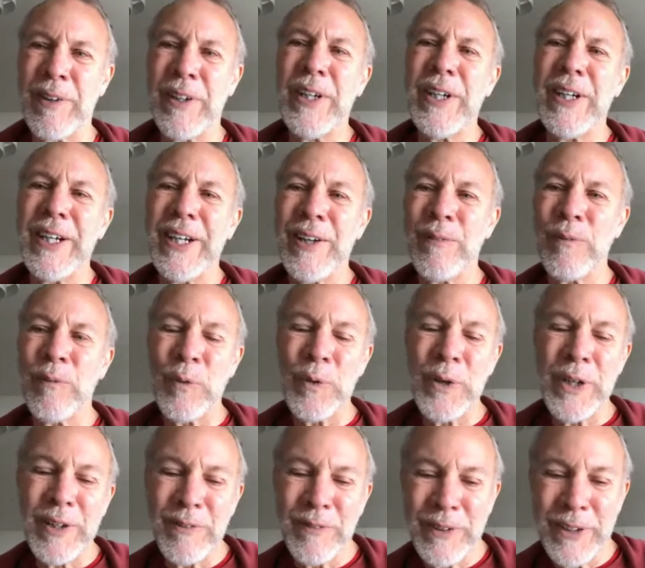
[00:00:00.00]
and
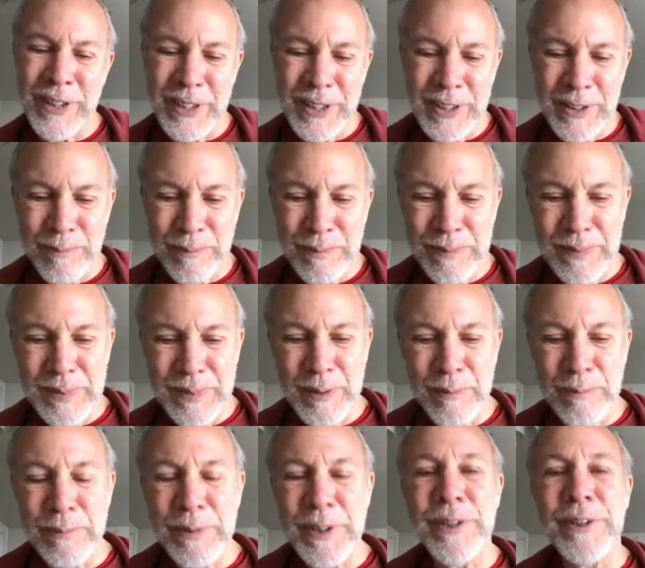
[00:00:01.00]
what would a
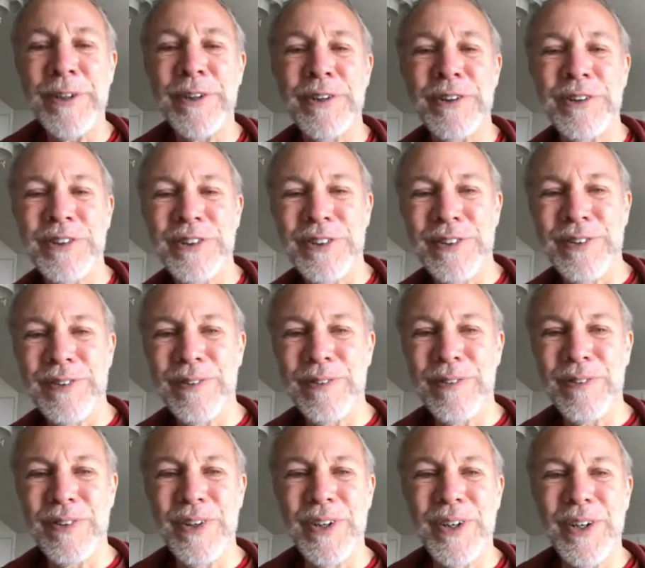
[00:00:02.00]
computer's
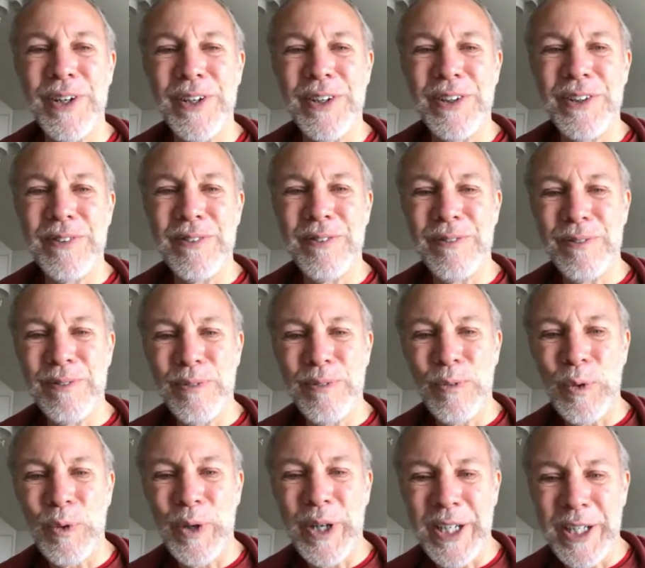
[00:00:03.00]

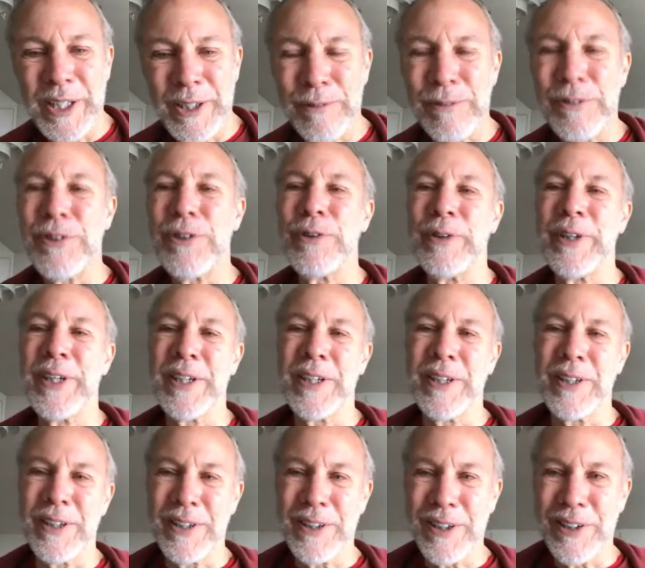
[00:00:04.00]
way of
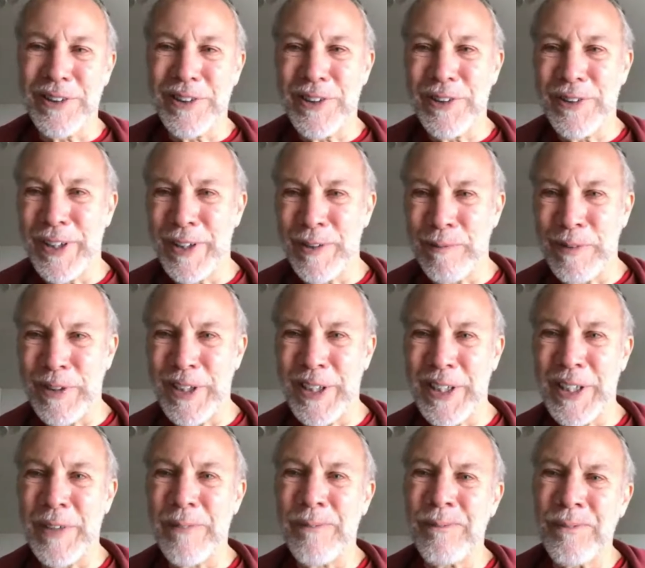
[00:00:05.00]
doing cartooning be?
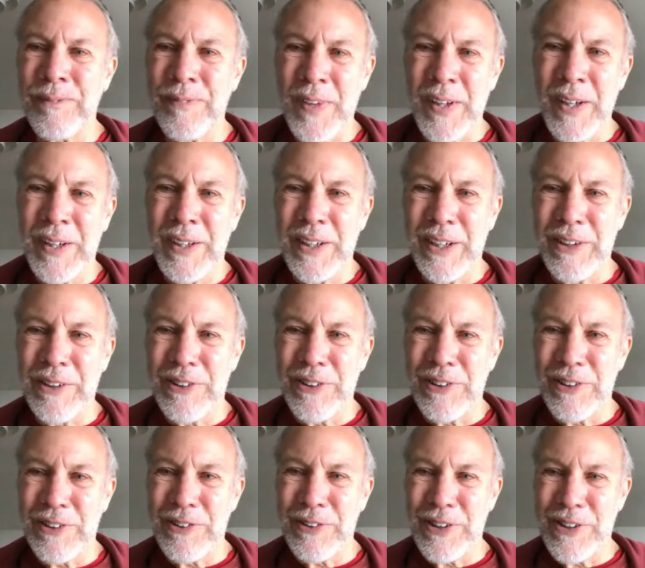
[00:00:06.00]

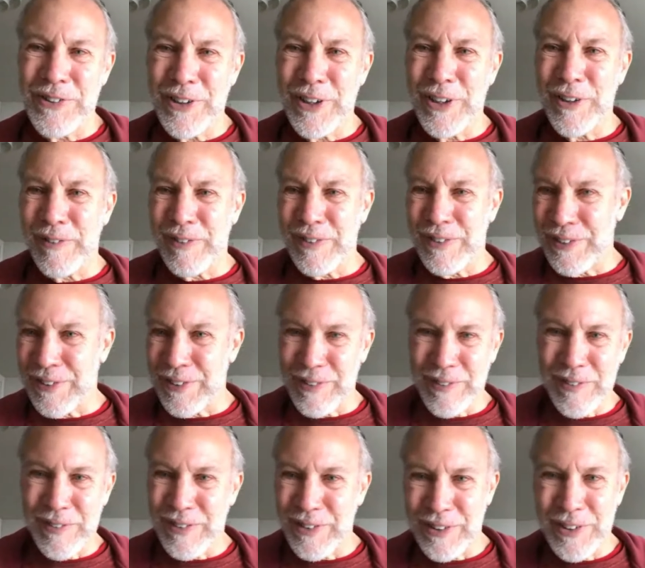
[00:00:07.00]
So I started
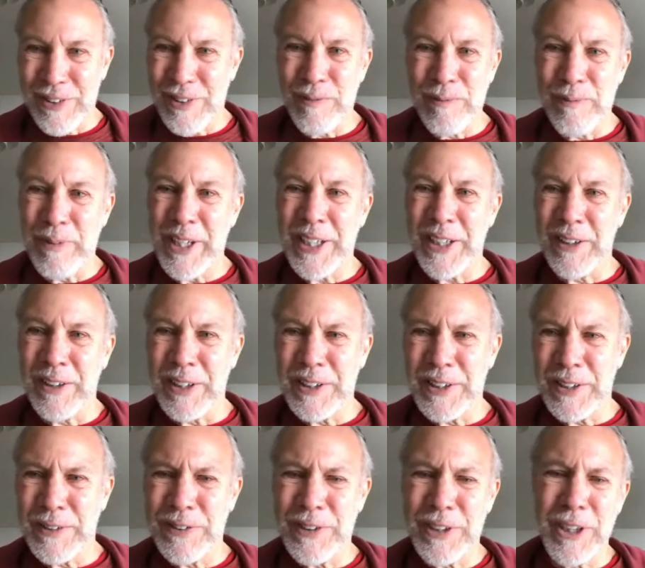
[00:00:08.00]
just making lists
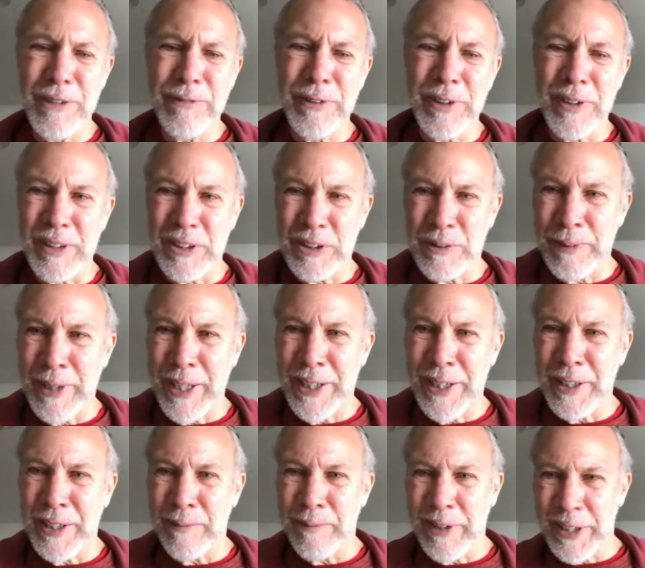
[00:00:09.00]
of stuff and
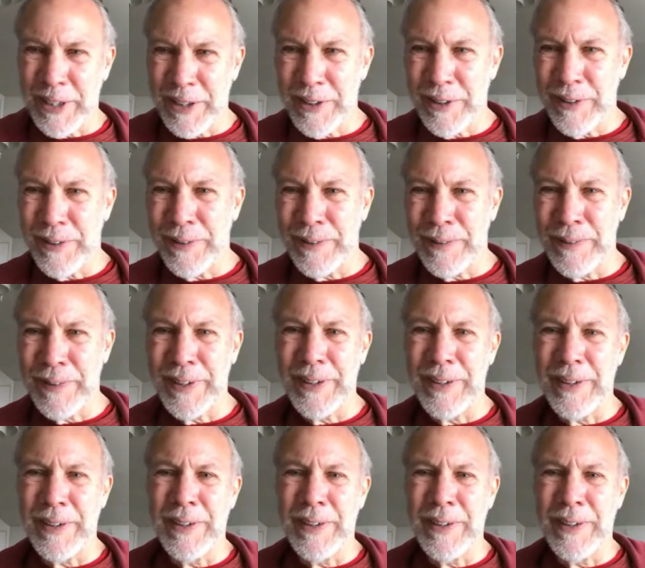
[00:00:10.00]
expanding my code,